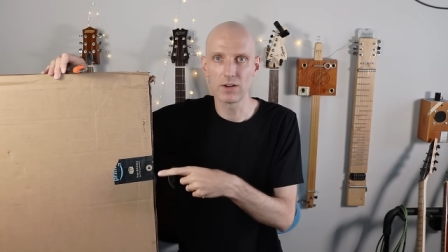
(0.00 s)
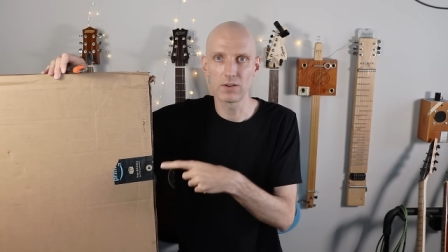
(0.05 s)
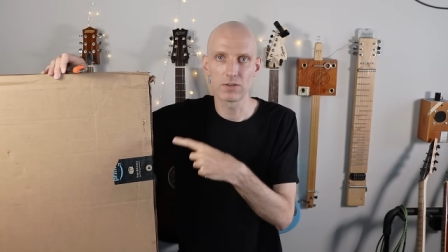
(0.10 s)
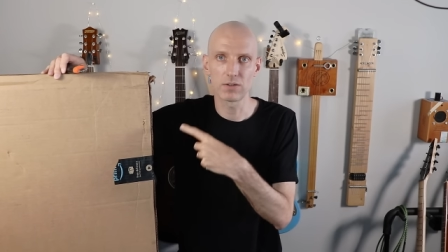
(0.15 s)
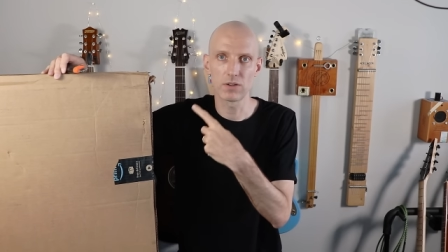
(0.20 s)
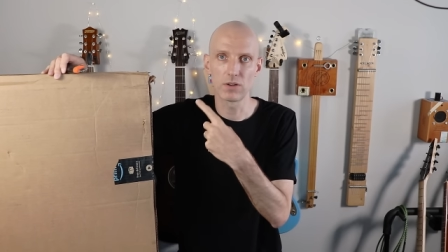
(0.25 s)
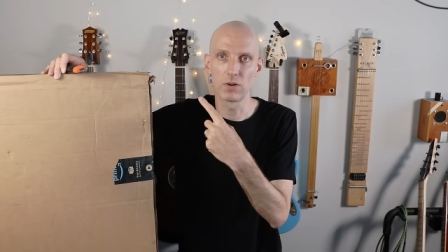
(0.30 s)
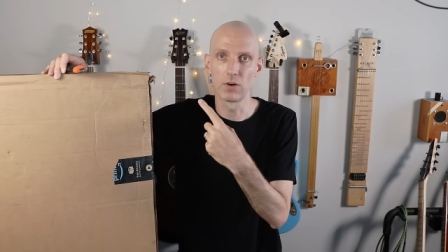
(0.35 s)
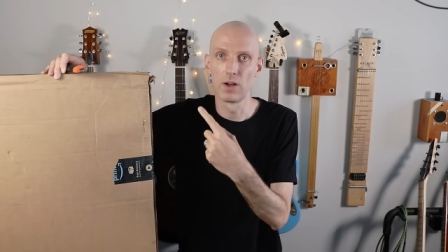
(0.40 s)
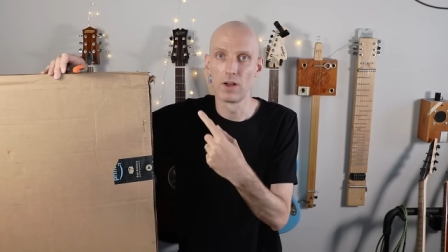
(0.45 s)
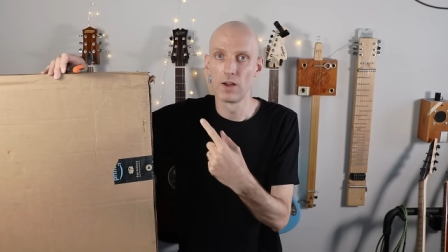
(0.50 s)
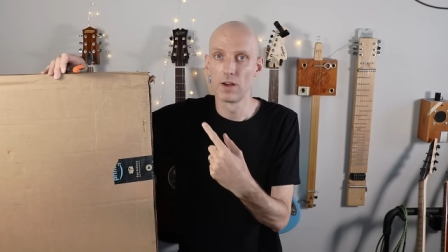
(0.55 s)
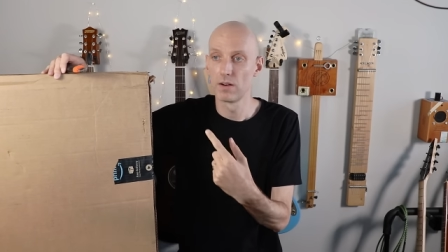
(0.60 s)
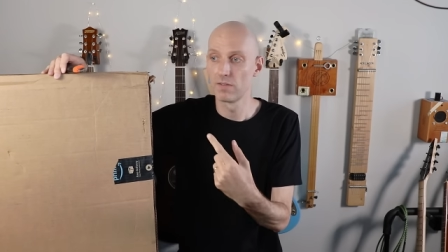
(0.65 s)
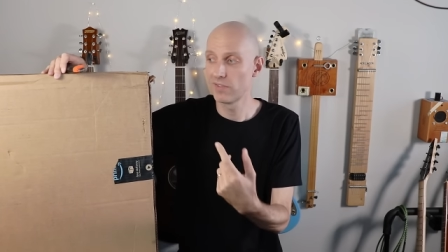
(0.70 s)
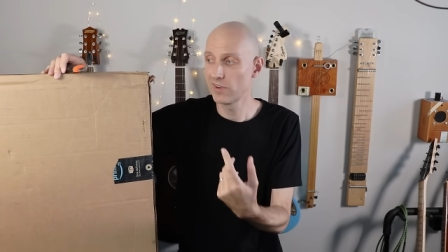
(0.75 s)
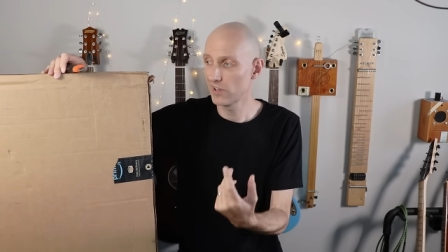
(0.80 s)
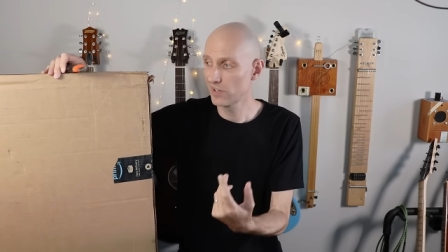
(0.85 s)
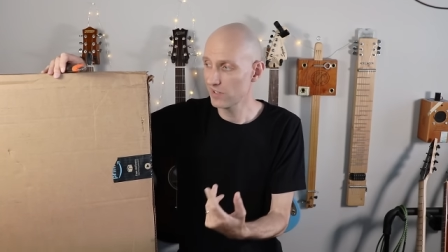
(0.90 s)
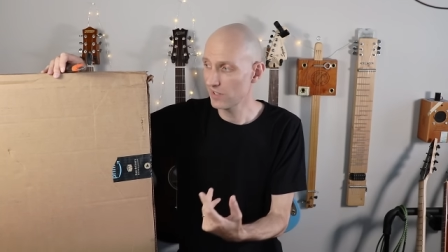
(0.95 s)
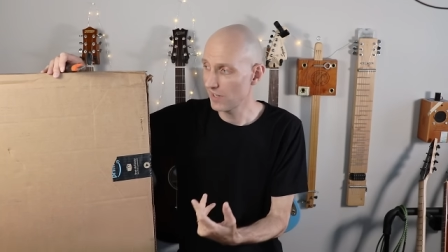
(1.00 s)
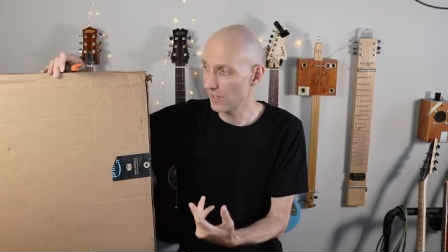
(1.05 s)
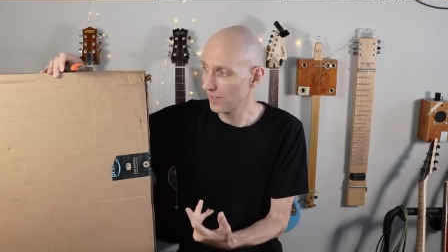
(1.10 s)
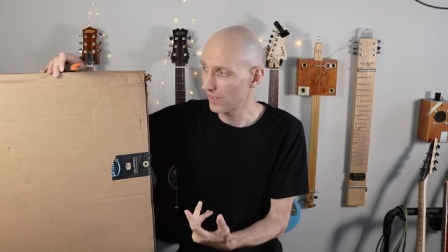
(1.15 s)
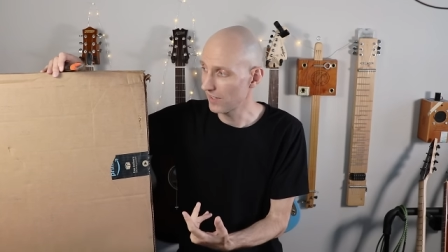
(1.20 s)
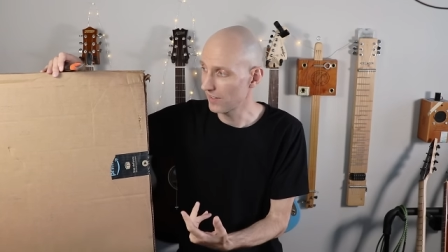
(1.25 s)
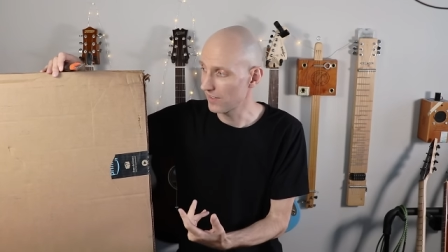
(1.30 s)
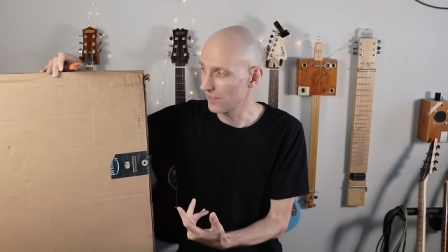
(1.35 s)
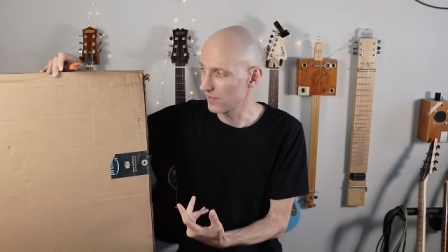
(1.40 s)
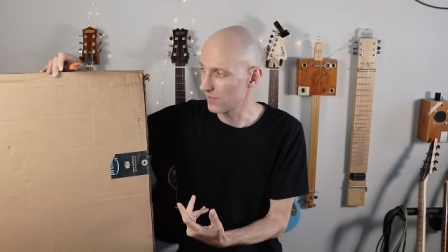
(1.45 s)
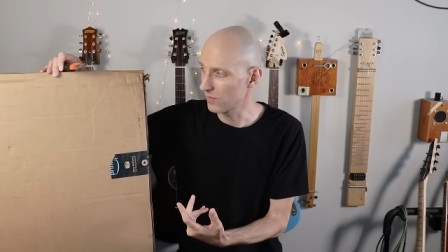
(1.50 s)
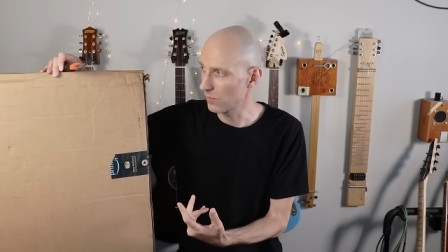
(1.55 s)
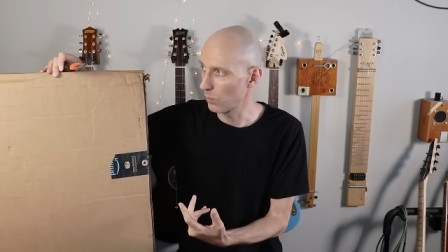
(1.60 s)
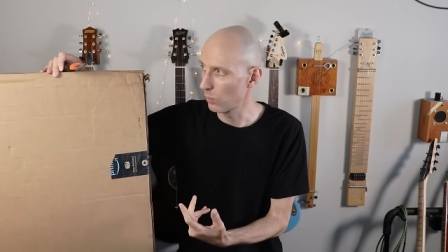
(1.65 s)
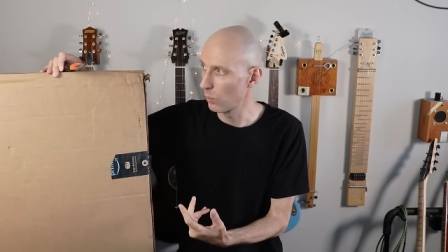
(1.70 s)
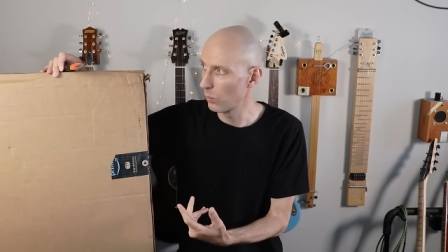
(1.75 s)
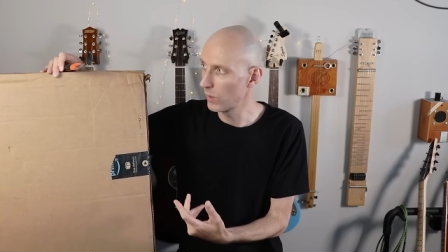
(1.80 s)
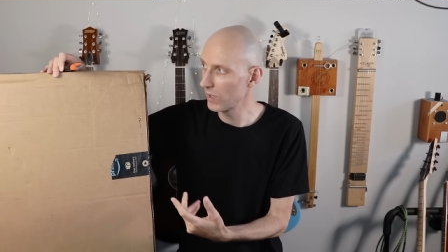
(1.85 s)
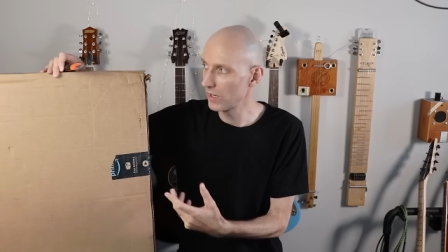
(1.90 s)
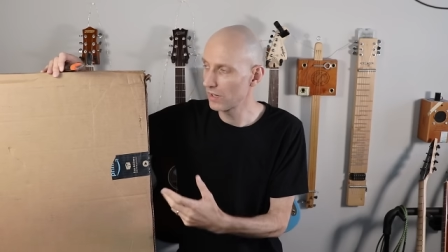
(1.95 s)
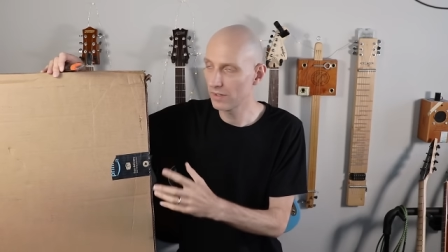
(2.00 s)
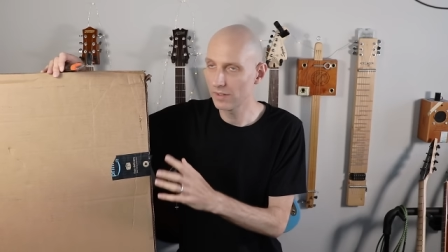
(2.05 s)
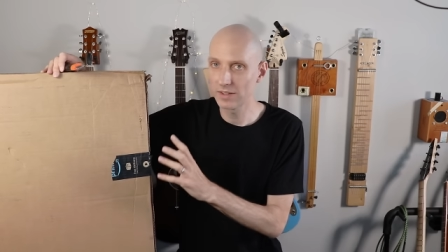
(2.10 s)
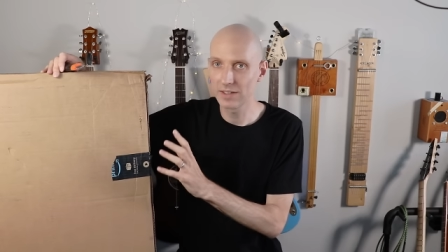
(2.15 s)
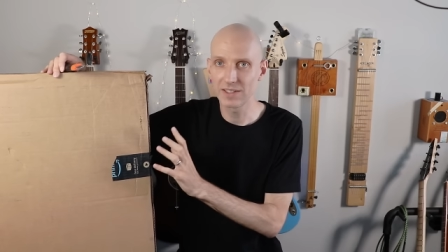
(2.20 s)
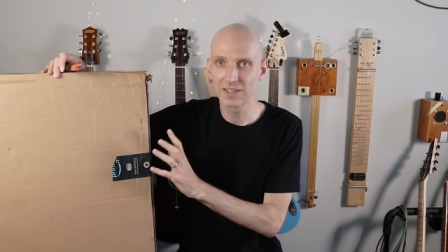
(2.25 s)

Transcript: So first, got to get this weirdly